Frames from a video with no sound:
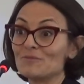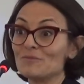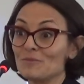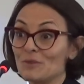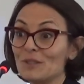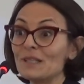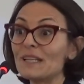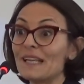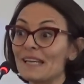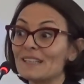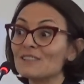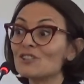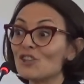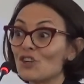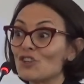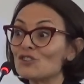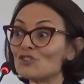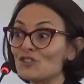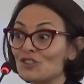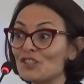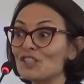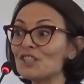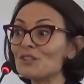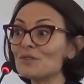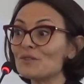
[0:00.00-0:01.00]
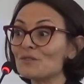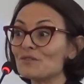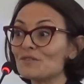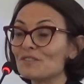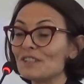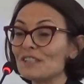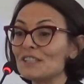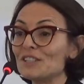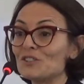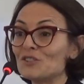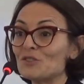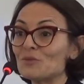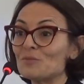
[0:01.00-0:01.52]
we can continue
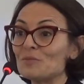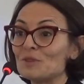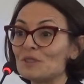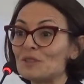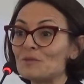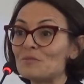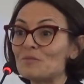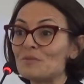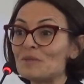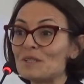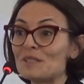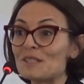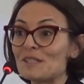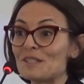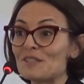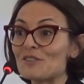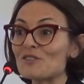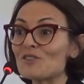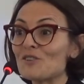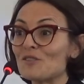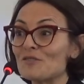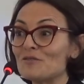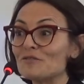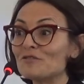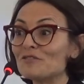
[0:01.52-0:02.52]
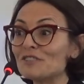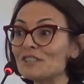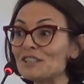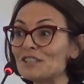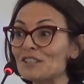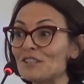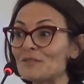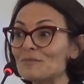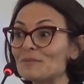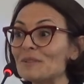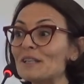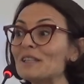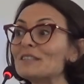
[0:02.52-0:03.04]
really to be the business of
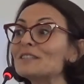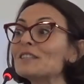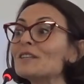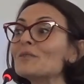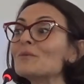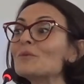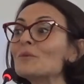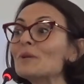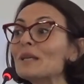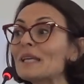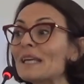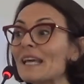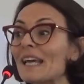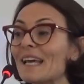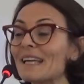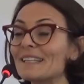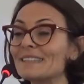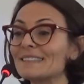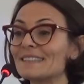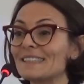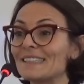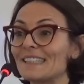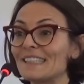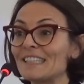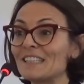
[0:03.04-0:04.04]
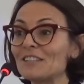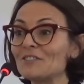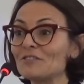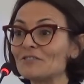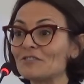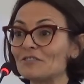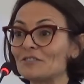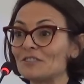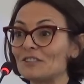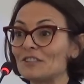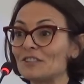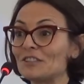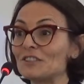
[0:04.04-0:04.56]
freedom, and that we can
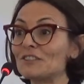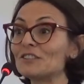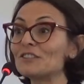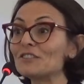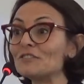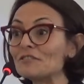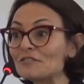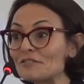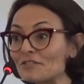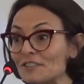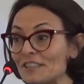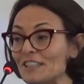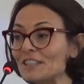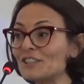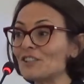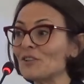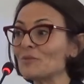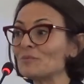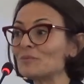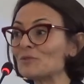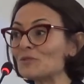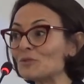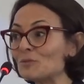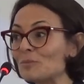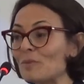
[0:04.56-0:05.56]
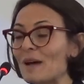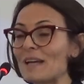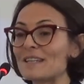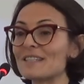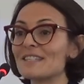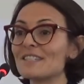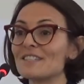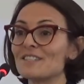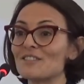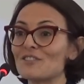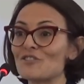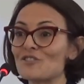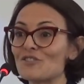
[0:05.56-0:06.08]
give the, the freedom to
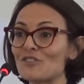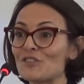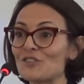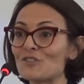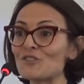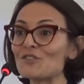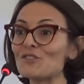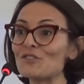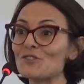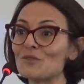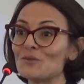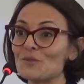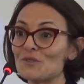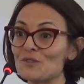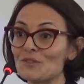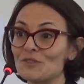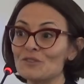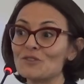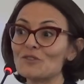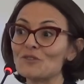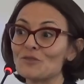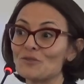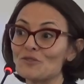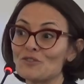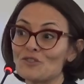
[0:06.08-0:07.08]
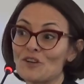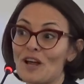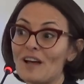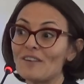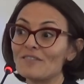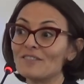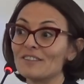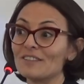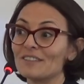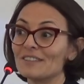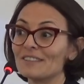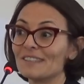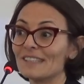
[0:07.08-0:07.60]
passengers to, to
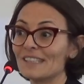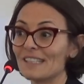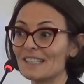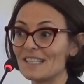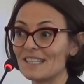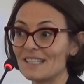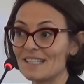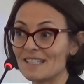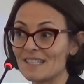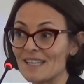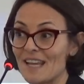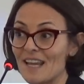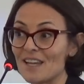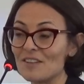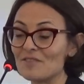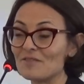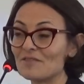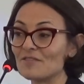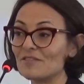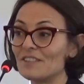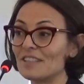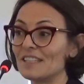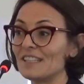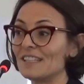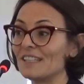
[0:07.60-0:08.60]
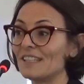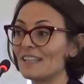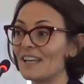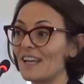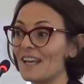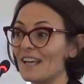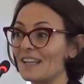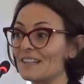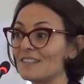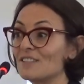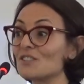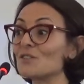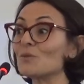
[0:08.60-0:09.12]
travel safely
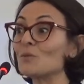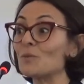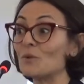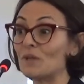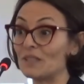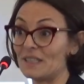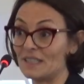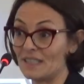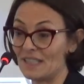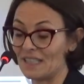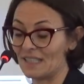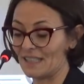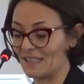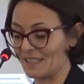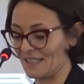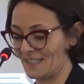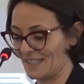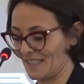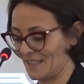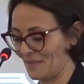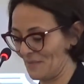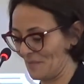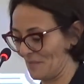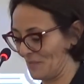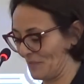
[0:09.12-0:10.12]
and with dignity.